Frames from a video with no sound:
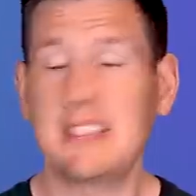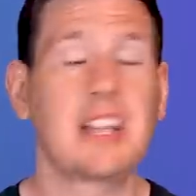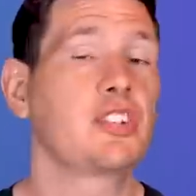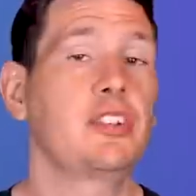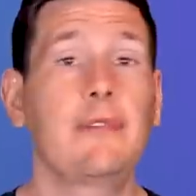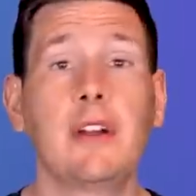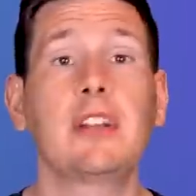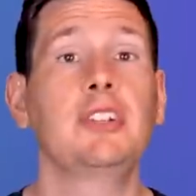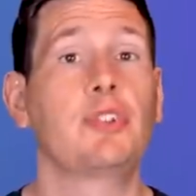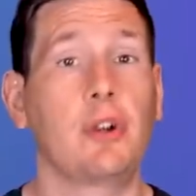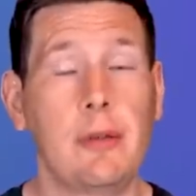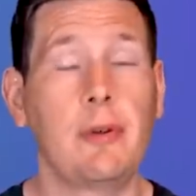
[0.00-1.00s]
is actually very
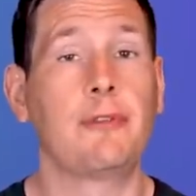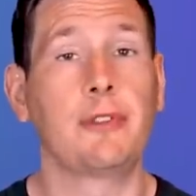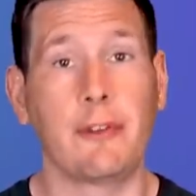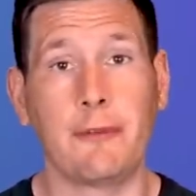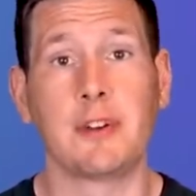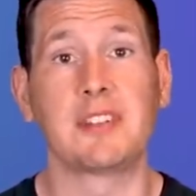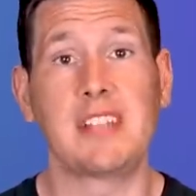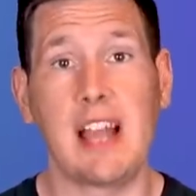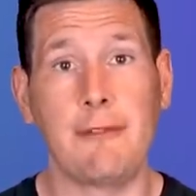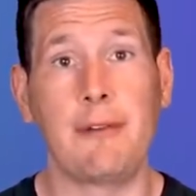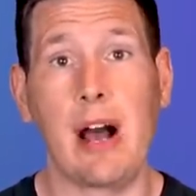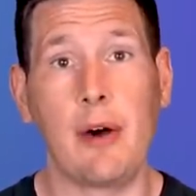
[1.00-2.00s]
enjoyable for the first
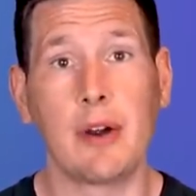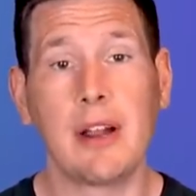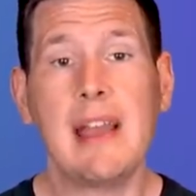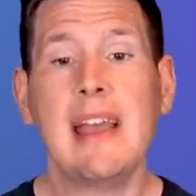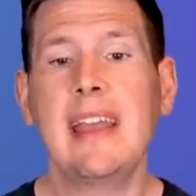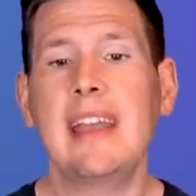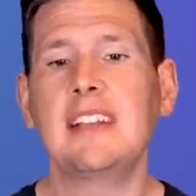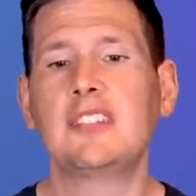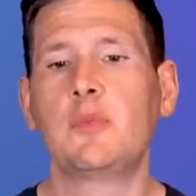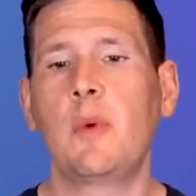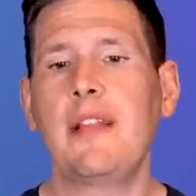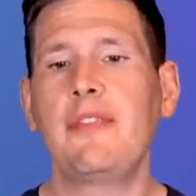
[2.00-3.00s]
half hour.
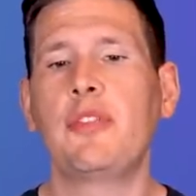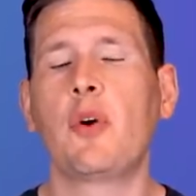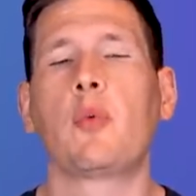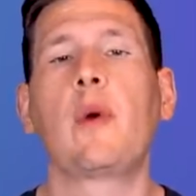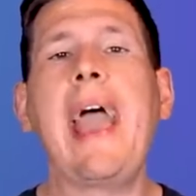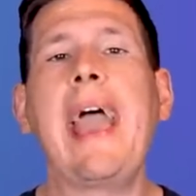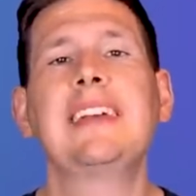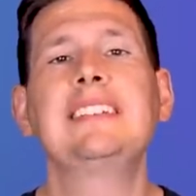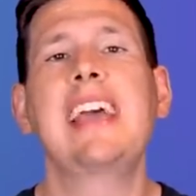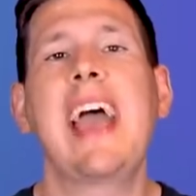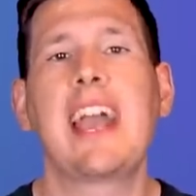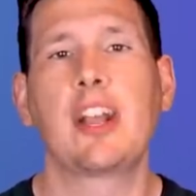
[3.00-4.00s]
It's when the
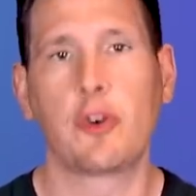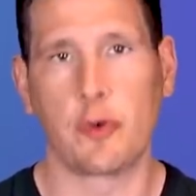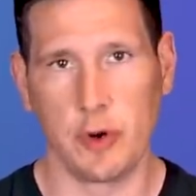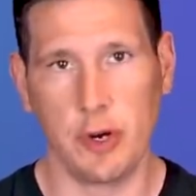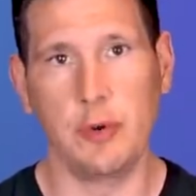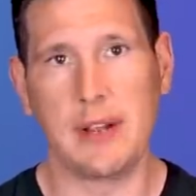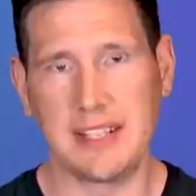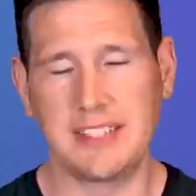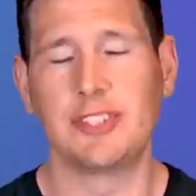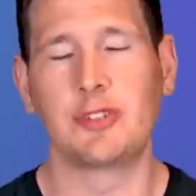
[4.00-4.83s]
ragtag crew gets